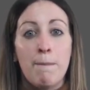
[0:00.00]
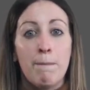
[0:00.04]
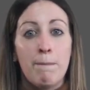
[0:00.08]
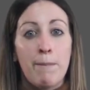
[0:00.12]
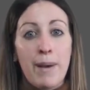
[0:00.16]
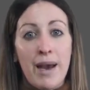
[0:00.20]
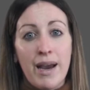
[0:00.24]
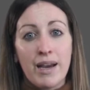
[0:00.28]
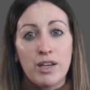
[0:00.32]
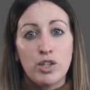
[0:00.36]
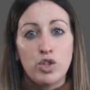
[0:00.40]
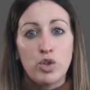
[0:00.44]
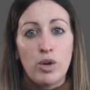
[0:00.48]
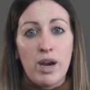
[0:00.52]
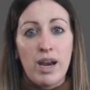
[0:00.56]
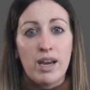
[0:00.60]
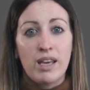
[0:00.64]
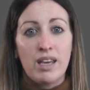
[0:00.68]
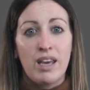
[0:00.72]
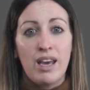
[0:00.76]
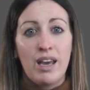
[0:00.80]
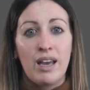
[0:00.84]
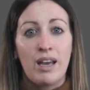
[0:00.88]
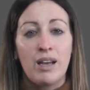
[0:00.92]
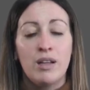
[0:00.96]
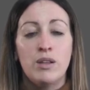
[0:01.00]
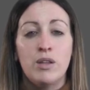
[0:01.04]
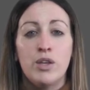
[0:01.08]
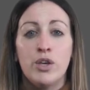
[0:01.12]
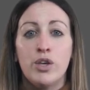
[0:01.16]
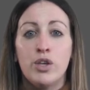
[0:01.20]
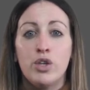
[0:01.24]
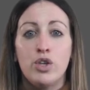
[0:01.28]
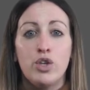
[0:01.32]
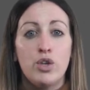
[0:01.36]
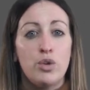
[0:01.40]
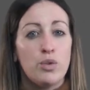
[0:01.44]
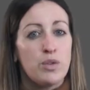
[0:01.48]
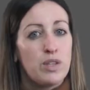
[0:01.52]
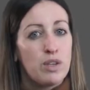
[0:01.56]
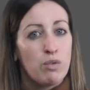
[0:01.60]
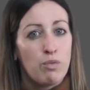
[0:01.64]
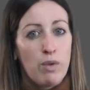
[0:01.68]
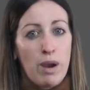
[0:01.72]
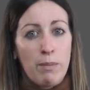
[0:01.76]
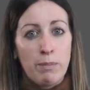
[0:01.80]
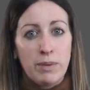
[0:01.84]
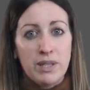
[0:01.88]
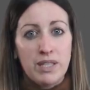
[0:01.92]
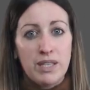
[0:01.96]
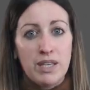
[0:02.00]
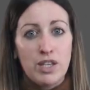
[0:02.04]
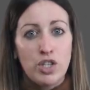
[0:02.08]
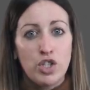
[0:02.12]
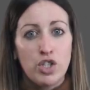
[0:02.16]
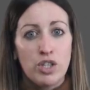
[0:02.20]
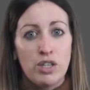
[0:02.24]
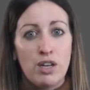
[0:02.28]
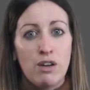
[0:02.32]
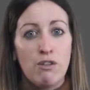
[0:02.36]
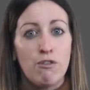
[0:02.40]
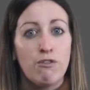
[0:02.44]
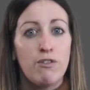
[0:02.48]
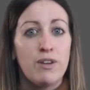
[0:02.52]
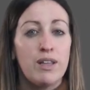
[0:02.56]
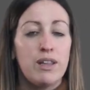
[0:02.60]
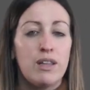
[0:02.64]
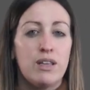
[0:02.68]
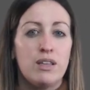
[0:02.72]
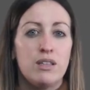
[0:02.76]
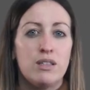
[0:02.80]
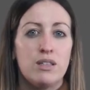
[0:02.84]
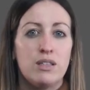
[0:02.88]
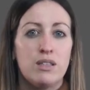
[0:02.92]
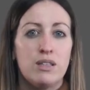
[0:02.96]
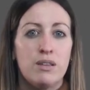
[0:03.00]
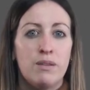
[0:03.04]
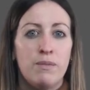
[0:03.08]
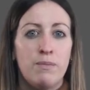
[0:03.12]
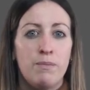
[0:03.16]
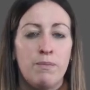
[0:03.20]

backtracking, using repetition and fillers?